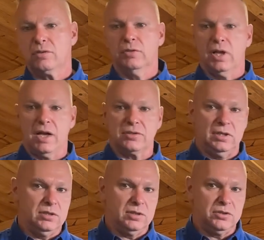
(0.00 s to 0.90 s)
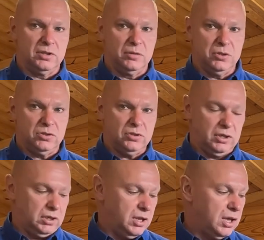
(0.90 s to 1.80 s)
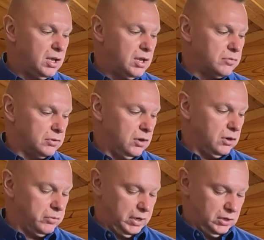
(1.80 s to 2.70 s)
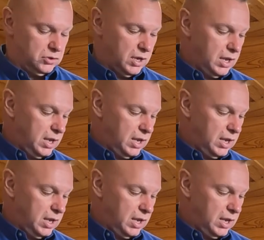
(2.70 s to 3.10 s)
velocities that you're gonna be shooting for long range.